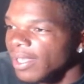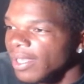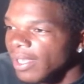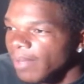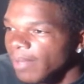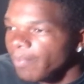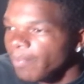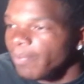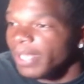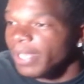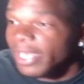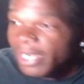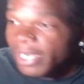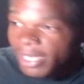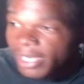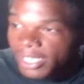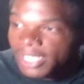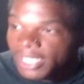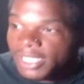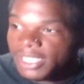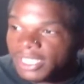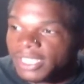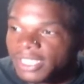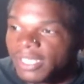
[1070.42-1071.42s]

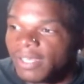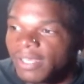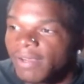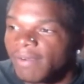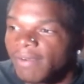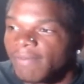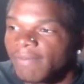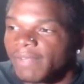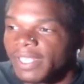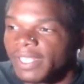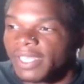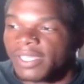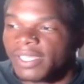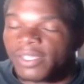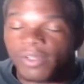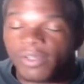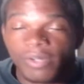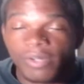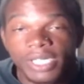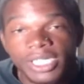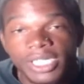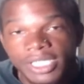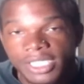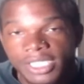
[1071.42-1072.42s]
Periods of
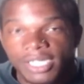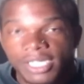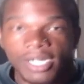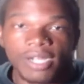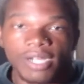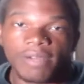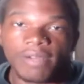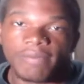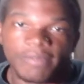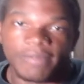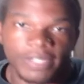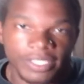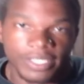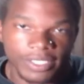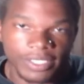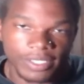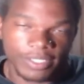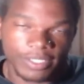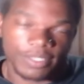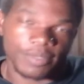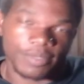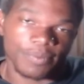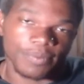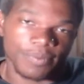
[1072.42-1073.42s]
increased
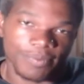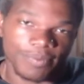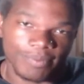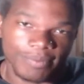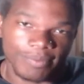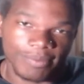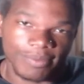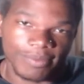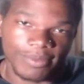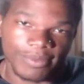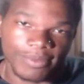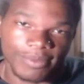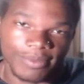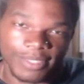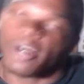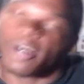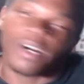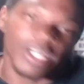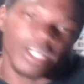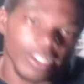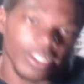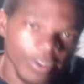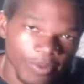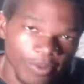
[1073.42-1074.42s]
confidence. you
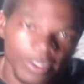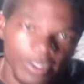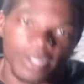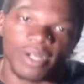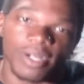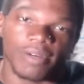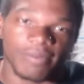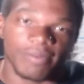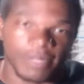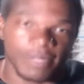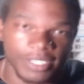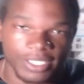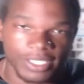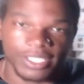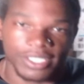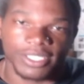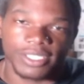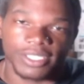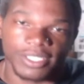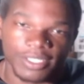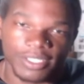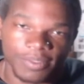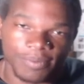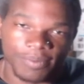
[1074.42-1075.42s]
already know what confidence is,
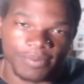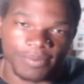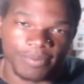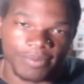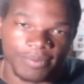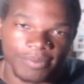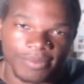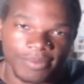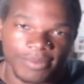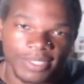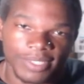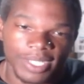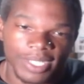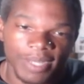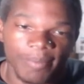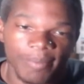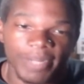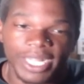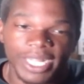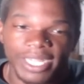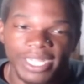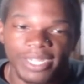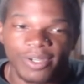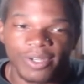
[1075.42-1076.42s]
but
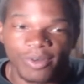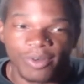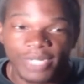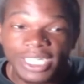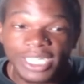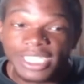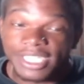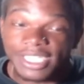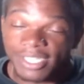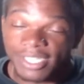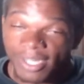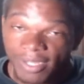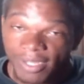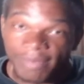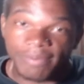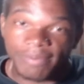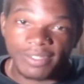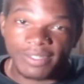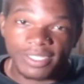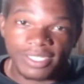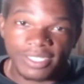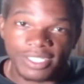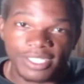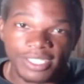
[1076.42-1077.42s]
increased
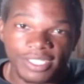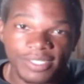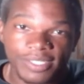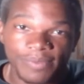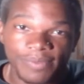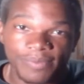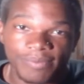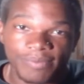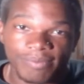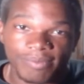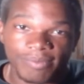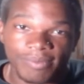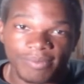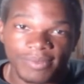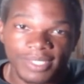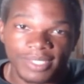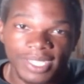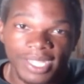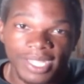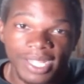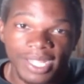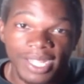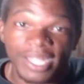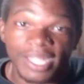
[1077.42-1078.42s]
confidence,
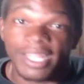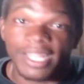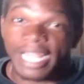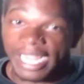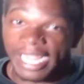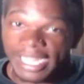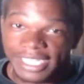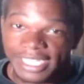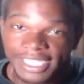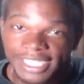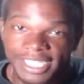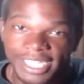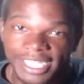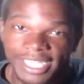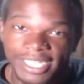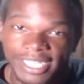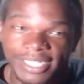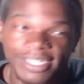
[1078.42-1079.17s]
like I said,